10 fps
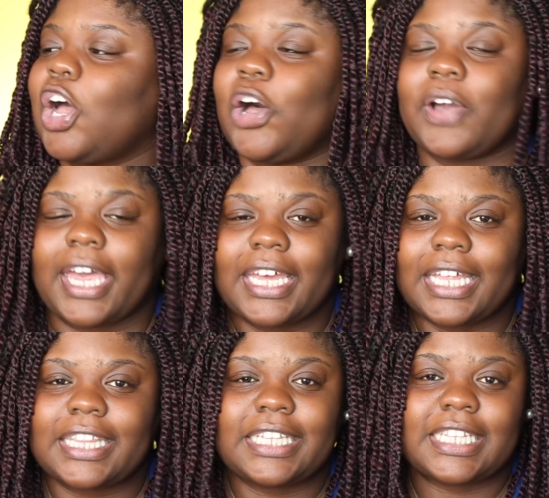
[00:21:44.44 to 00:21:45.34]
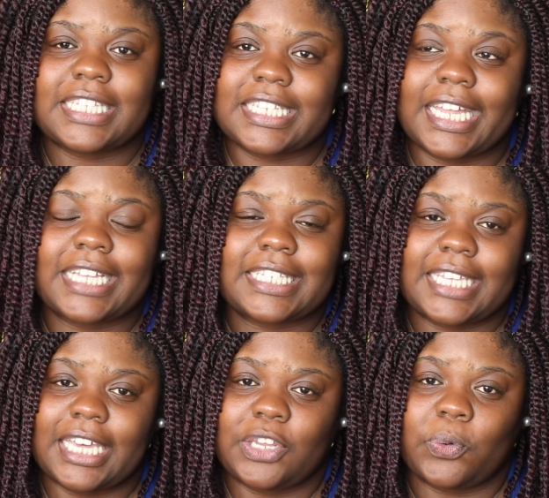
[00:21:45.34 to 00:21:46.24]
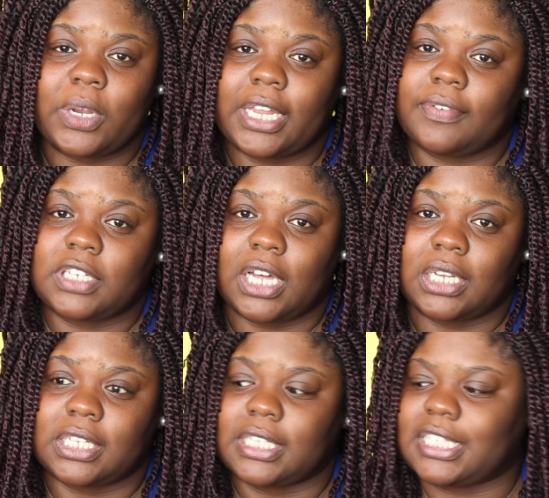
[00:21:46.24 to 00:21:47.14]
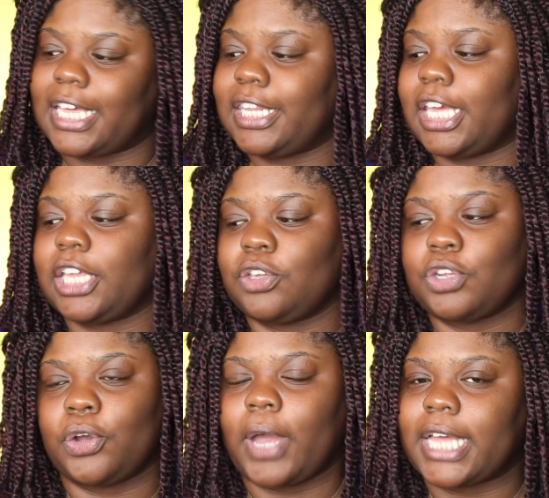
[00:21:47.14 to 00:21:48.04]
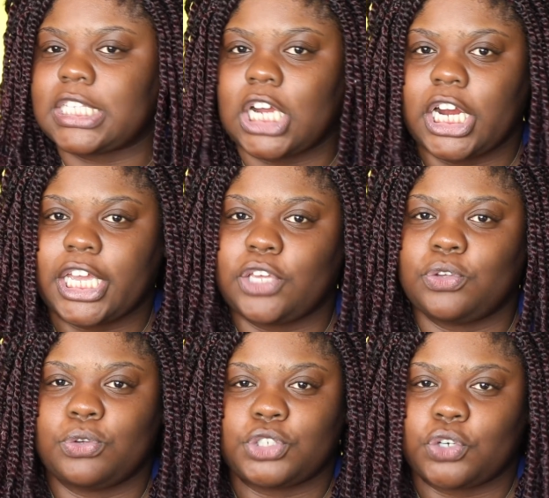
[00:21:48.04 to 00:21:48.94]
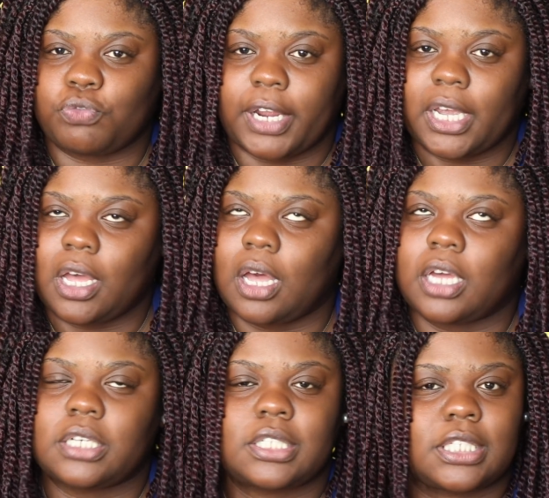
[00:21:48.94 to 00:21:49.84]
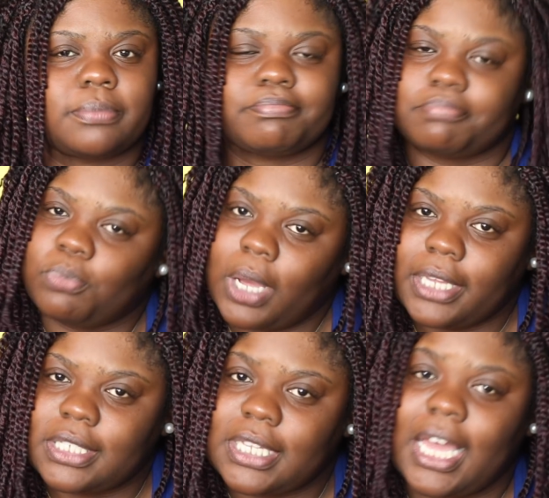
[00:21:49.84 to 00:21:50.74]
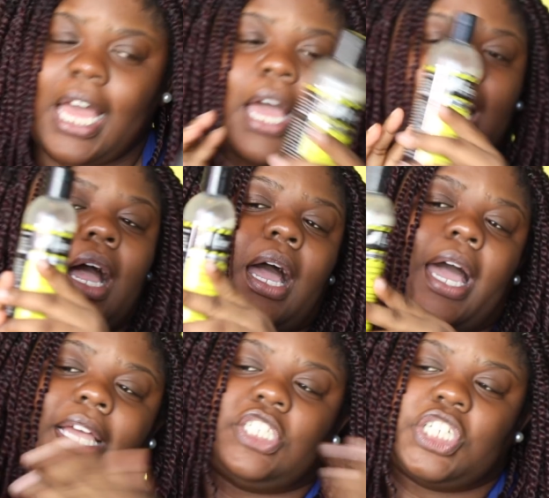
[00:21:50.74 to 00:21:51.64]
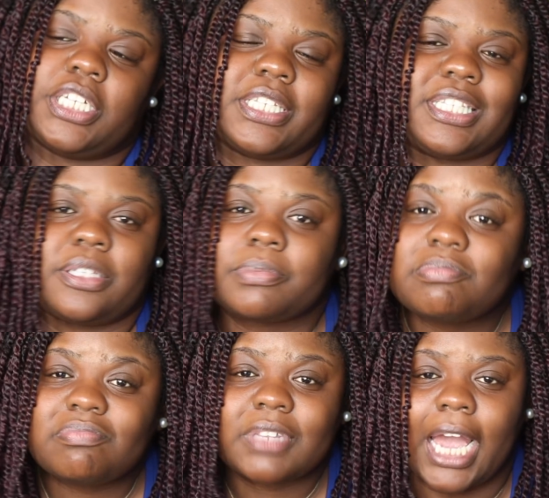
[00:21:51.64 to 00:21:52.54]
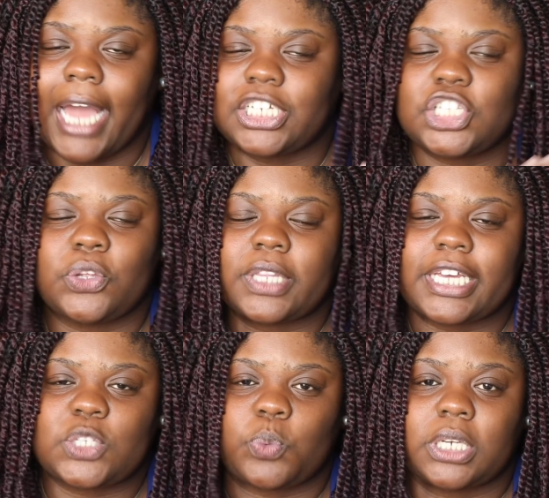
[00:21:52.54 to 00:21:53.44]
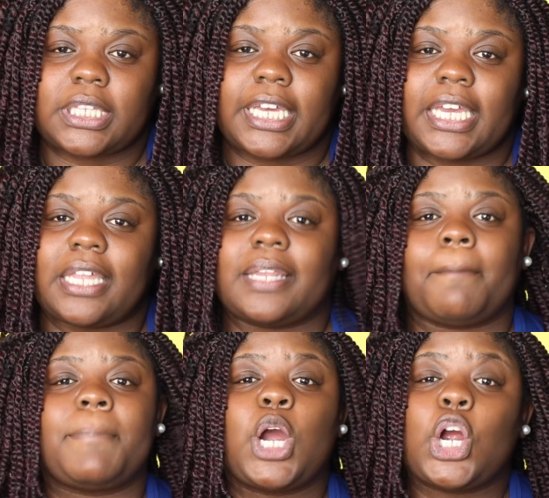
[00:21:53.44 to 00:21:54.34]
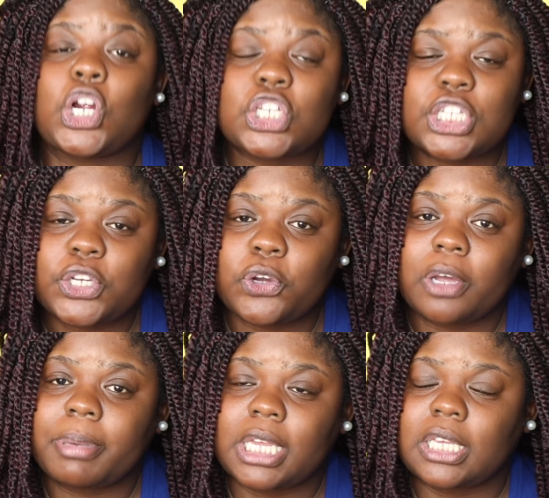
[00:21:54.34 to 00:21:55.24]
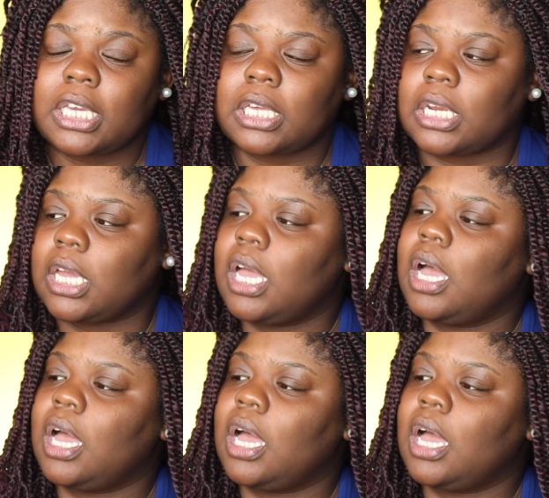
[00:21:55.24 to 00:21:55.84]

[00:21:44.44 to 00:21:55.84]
Okay, I think this is like $10 or $11. And then, you know, at Target, you use your red card. What? I just don't think it's worth it. Personal opinion.